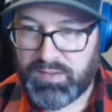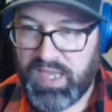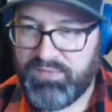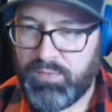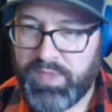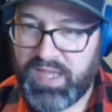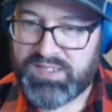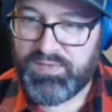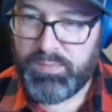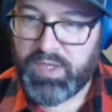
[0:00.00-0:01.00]
Came from the
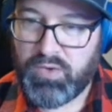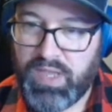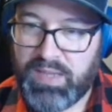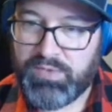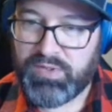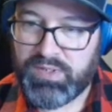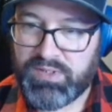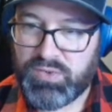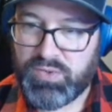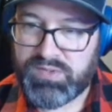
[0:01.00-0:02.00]
XFL. Mingo came to the league
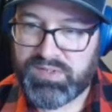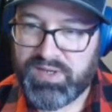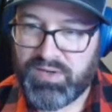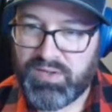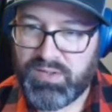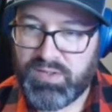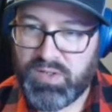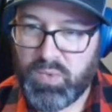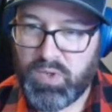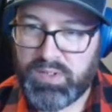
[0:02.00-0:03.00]
2 years later,
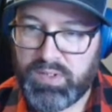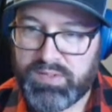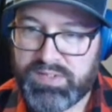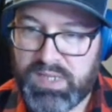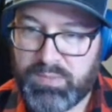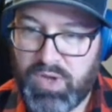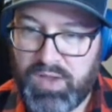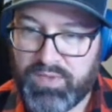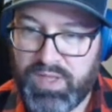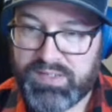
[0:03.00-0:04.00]
nowhere near the same
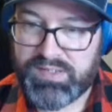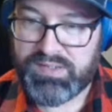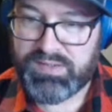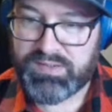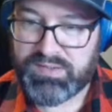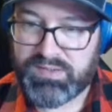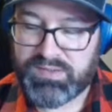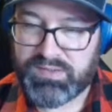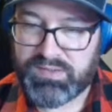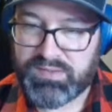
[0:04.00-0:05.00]
draft class.
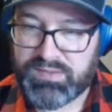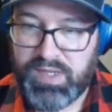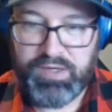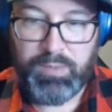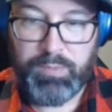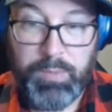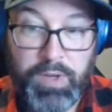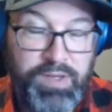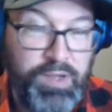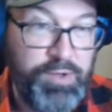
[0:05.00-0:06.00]
I don't
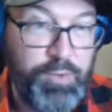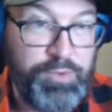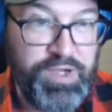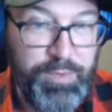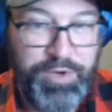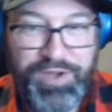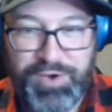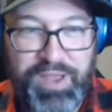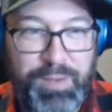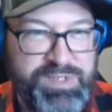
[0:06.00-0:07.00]
know. I don't know what we're talking about.
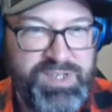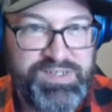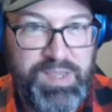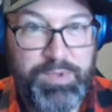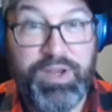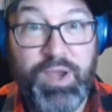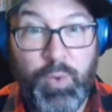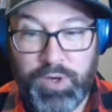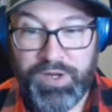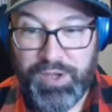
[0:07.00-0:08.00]
Okay, I'm just going to skip it.
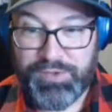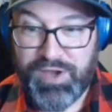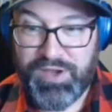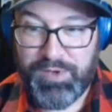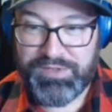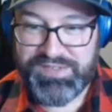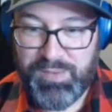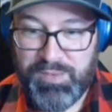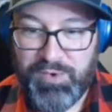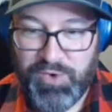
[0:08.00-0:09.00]
We're going to go talk about
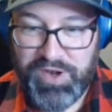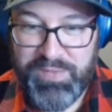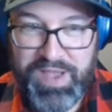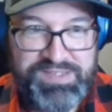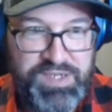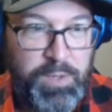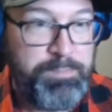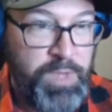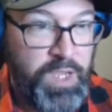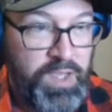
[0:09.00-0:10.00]
some running backs here.
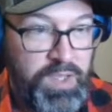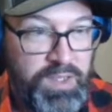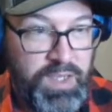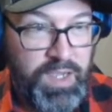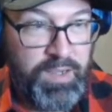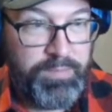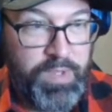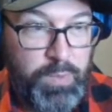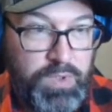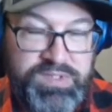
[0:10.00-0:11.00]

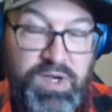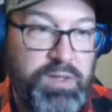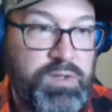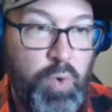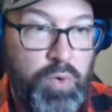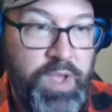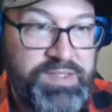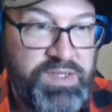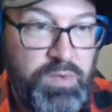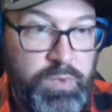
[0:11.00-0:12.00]

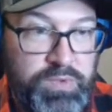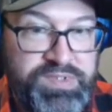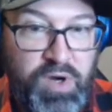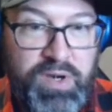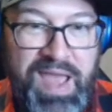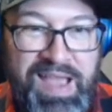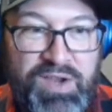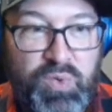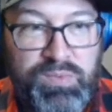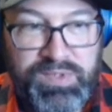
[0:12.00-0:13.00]
Quarterbacks here. We will start at
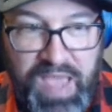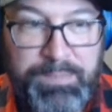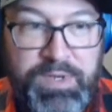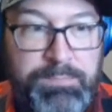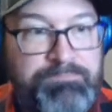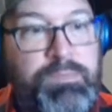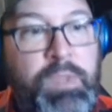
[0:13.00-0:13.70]
captain.